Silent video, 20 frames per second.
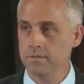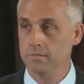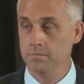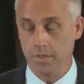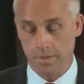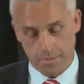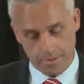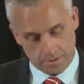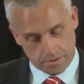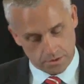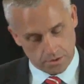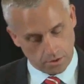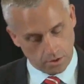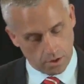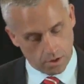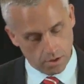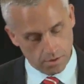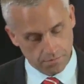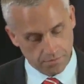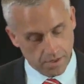Maybe it's the
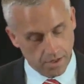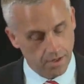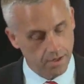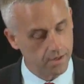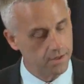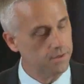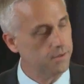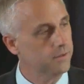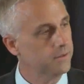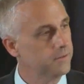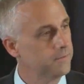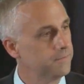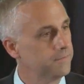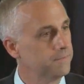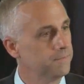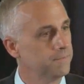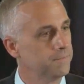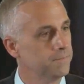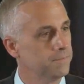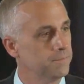law of God.
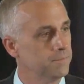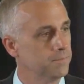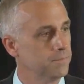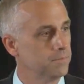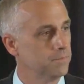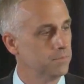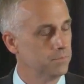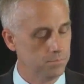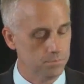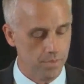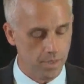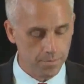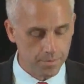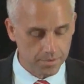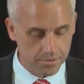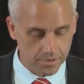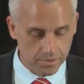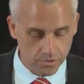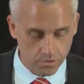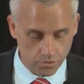Maybe
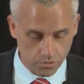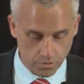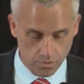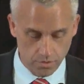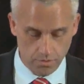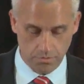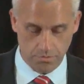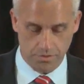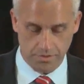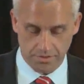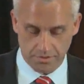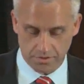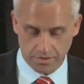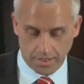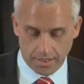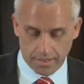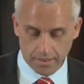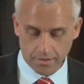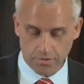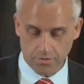it's his truths, his
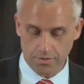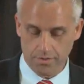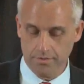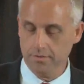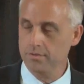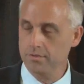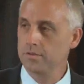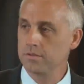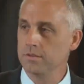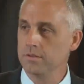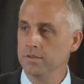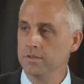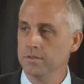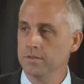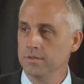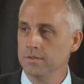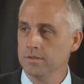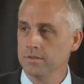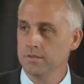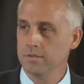doctrines,
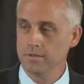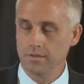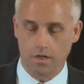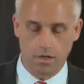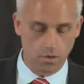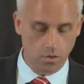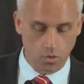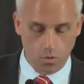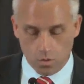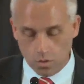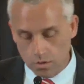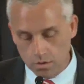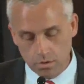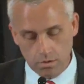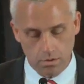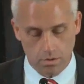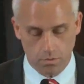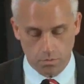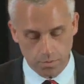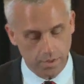our oral
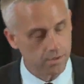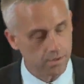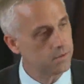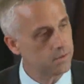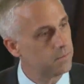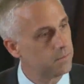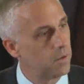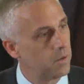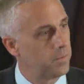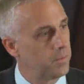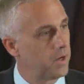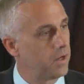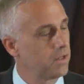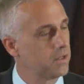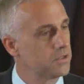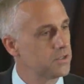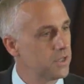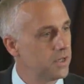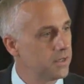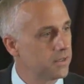or written
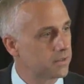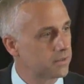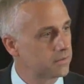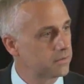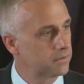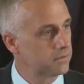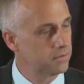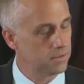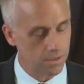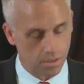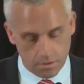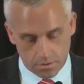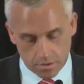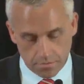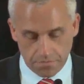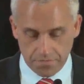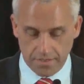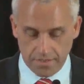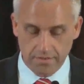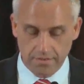apologetics, and our
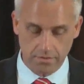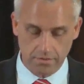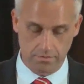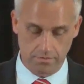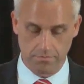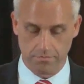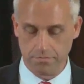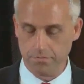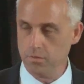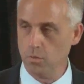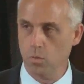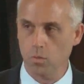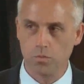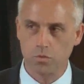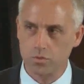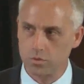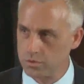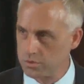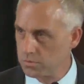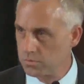defense of
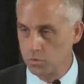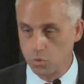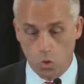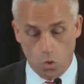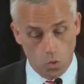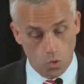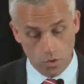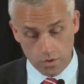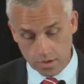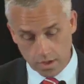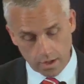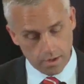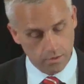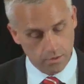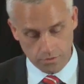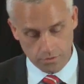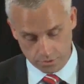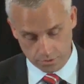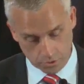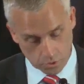core
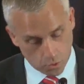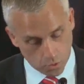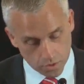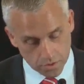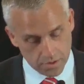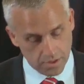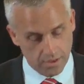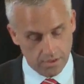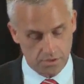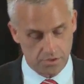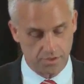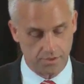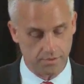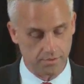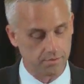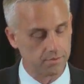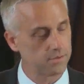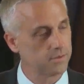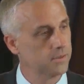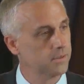doctrines and core
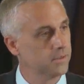teachings.